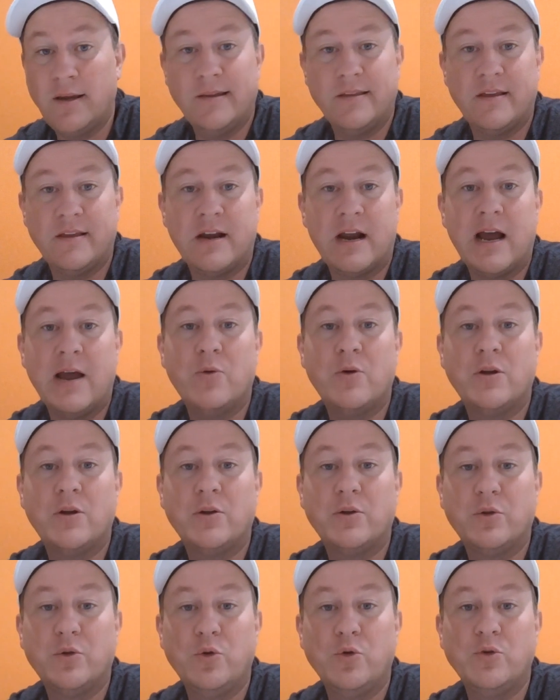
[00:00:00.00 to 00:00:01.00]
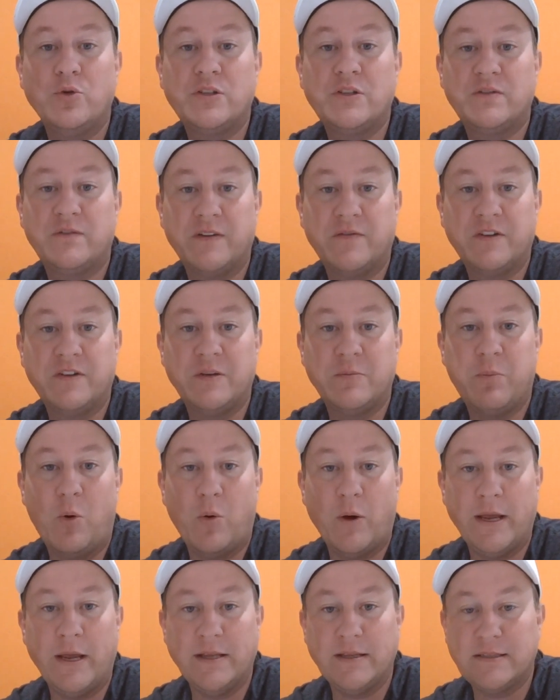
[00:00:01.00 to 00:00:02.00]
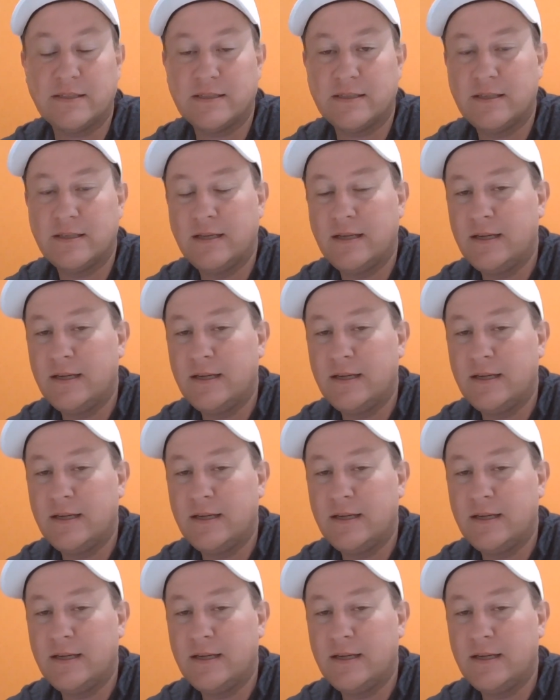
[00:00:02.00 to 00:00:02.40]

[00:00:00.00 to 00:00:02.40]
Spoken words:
then I would lose 50 points.